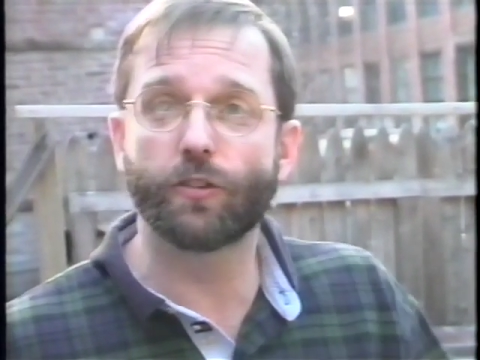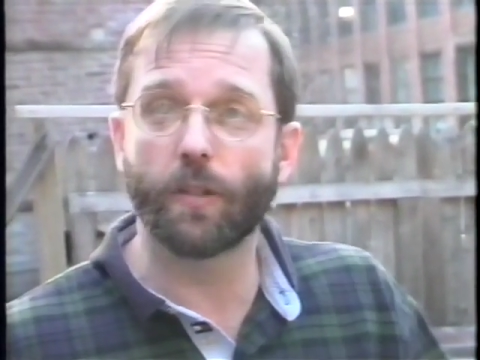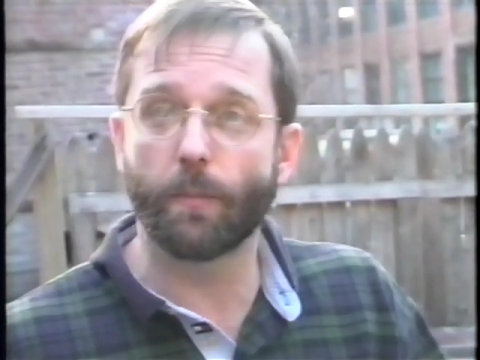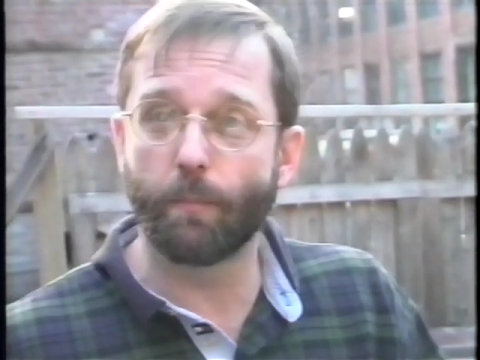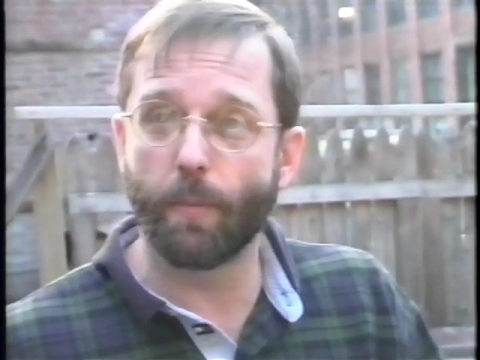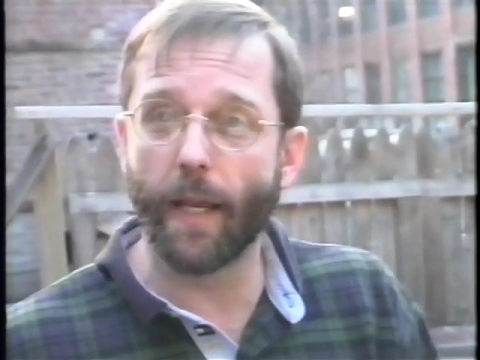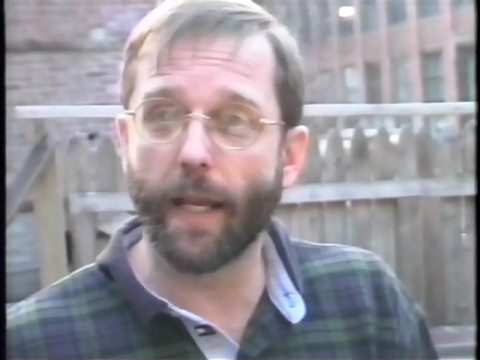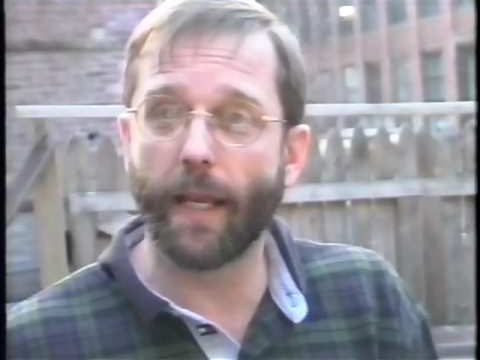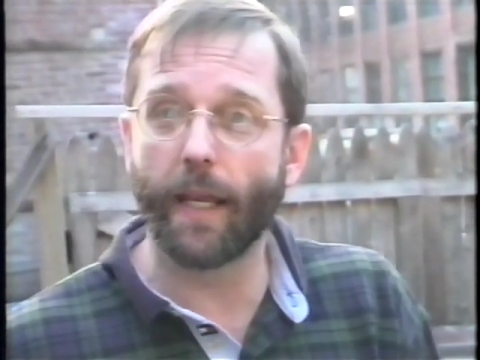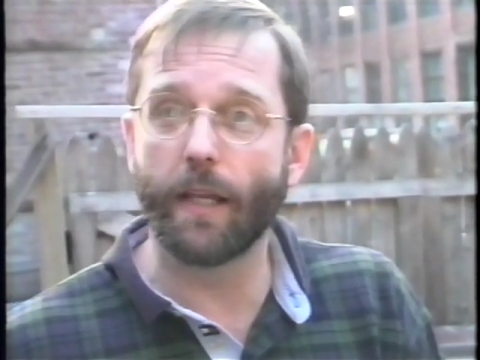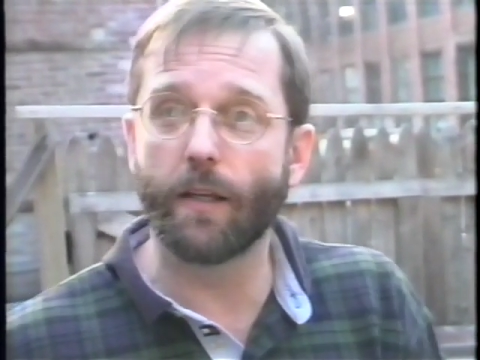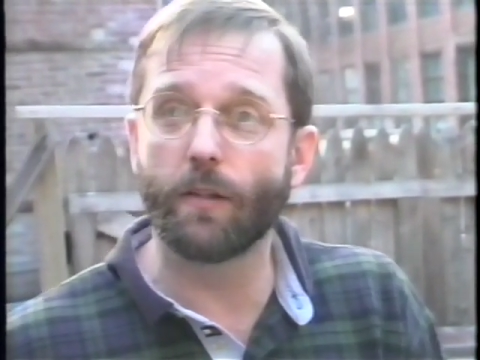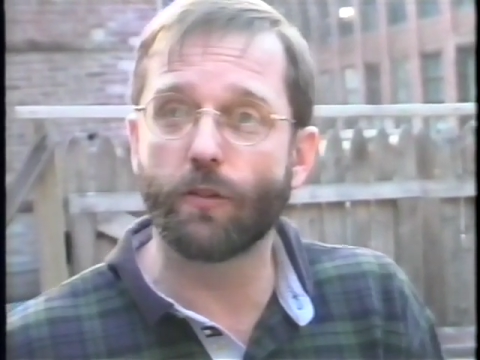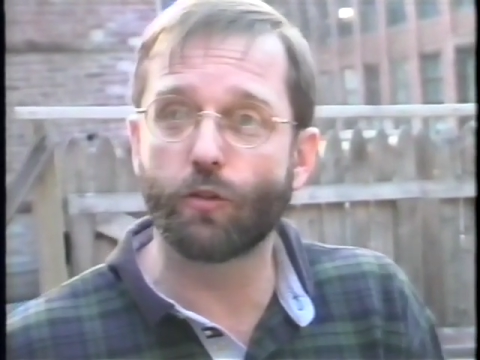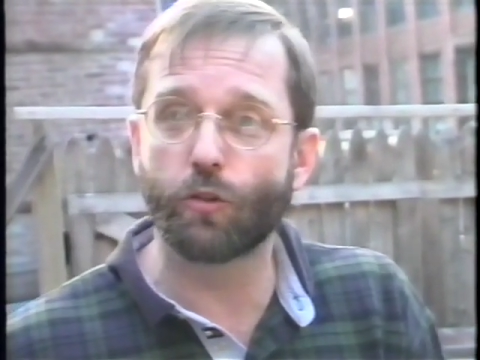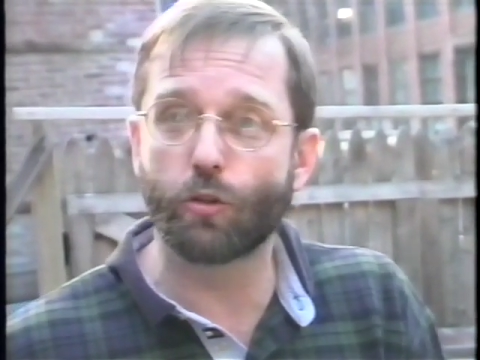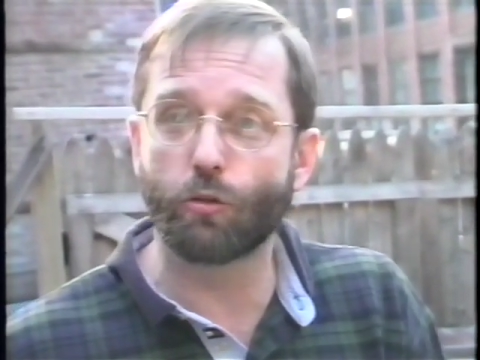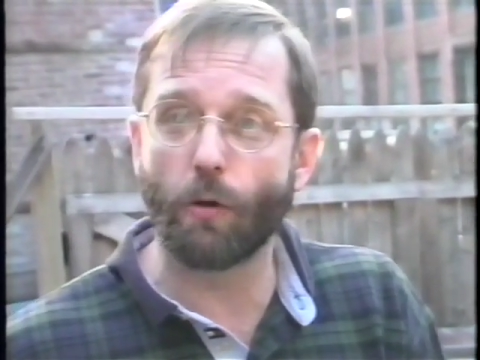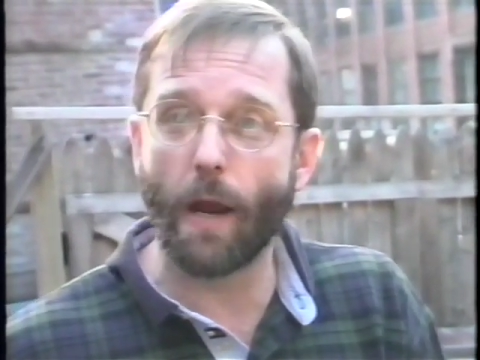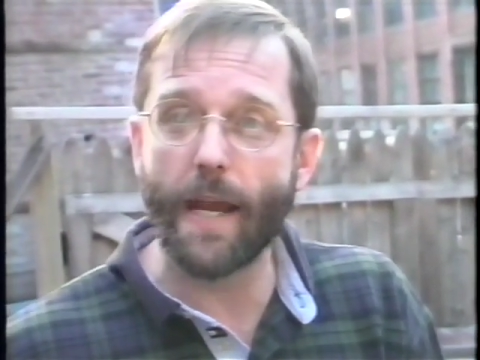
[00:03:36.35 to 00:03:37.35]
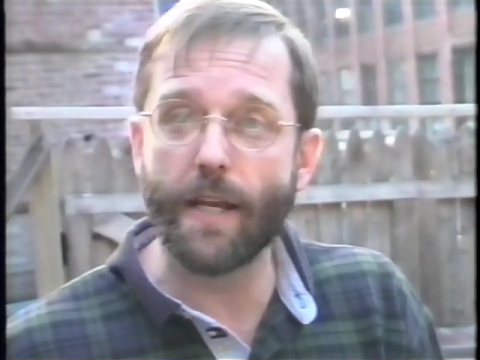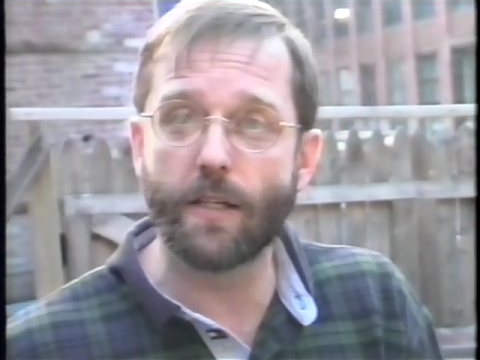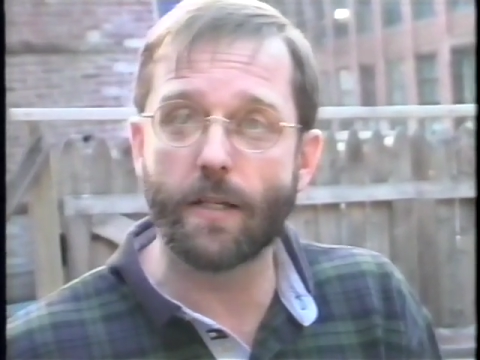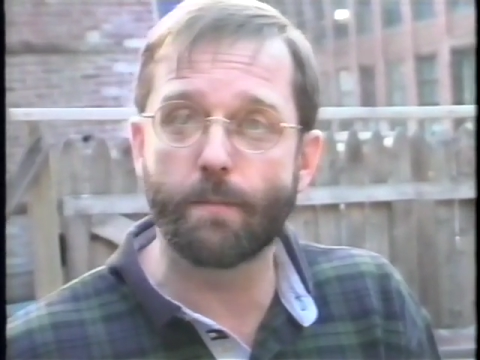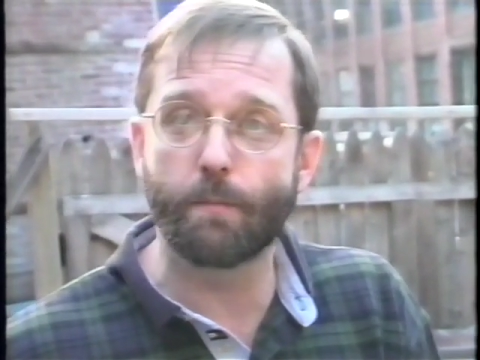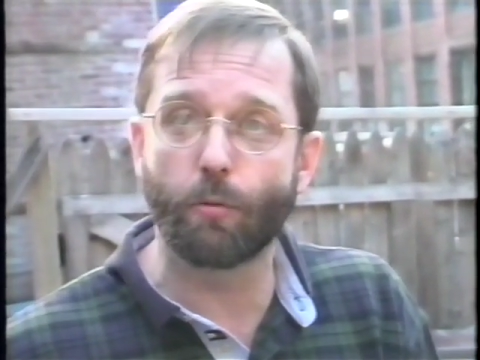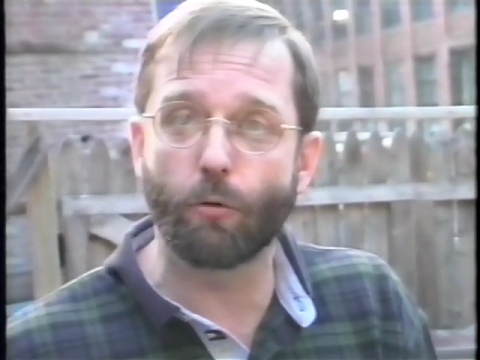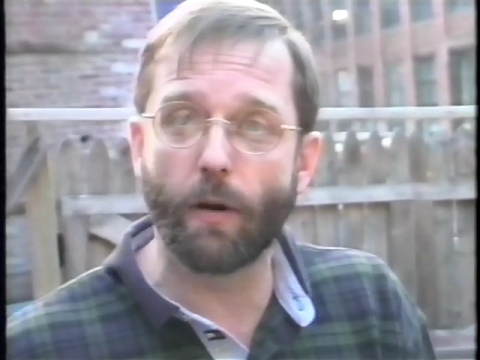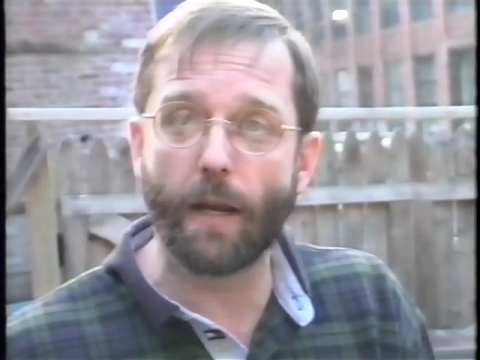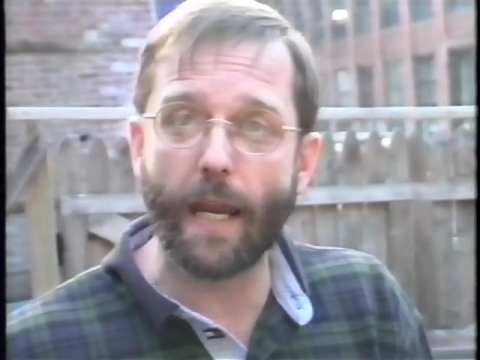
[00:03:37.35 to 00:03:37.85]
to pick in stray
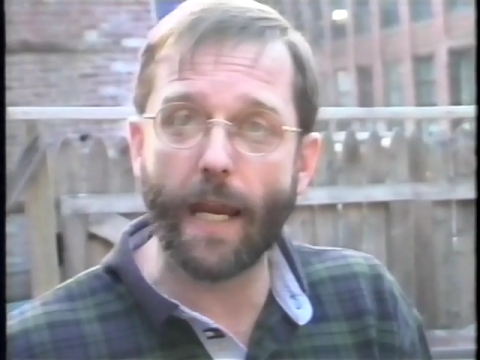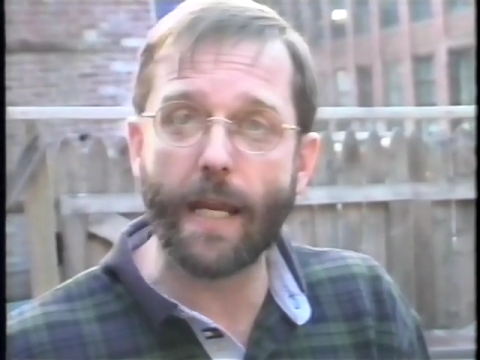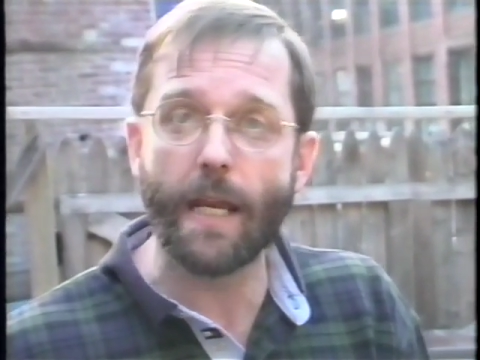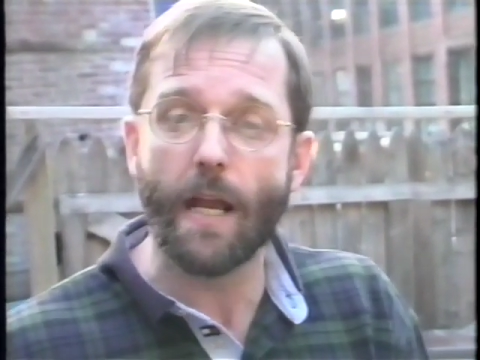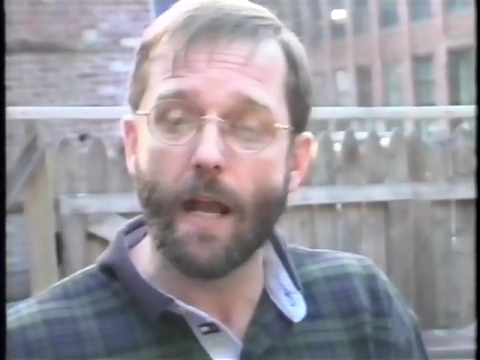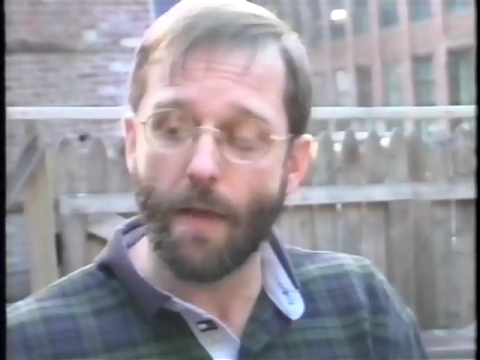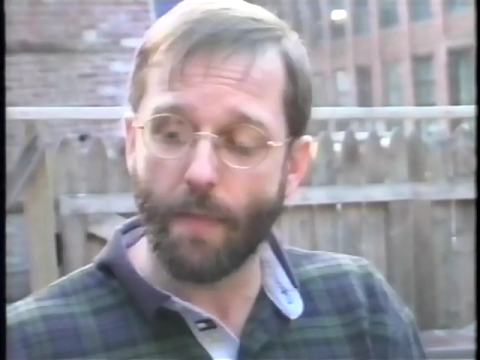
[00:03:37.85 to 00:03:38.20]
debris,